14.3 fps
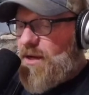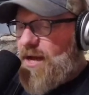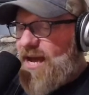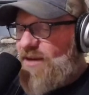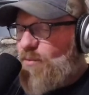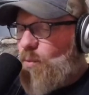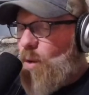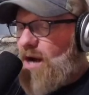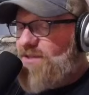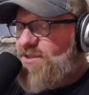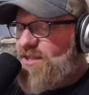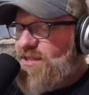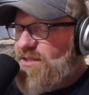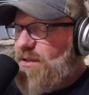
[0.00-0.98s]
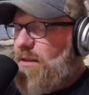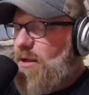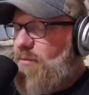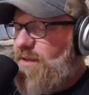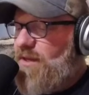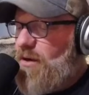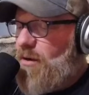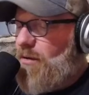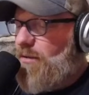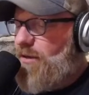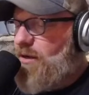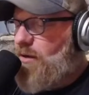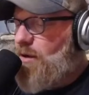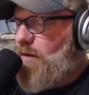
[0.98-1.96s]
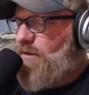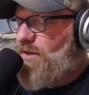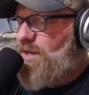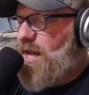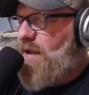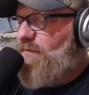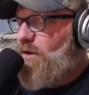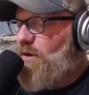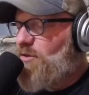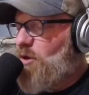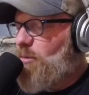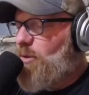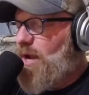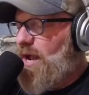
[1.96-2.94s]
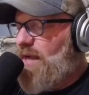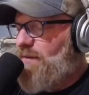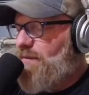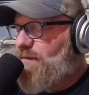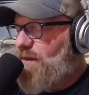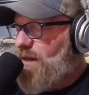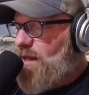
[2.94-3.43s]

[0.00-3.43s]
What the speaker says: had washed his clothing earlier on the day of October 8th